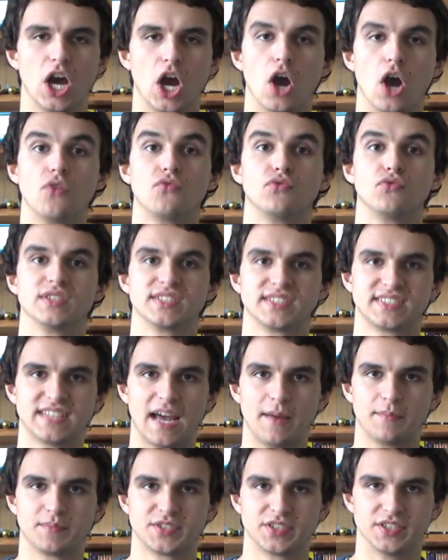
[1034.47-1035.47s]
of
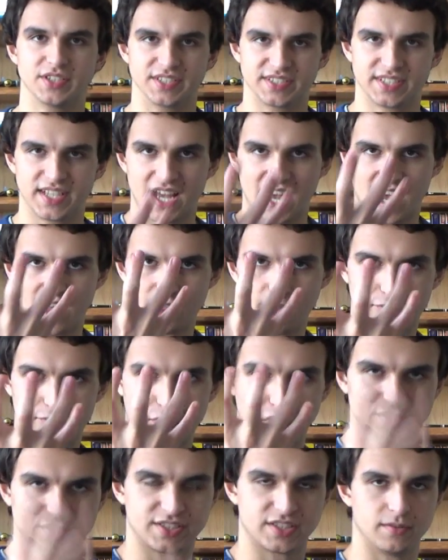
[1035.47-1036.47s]
receptors at the
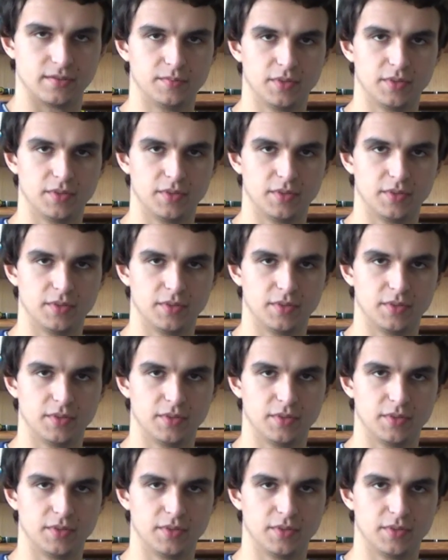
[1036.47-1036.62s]
front of the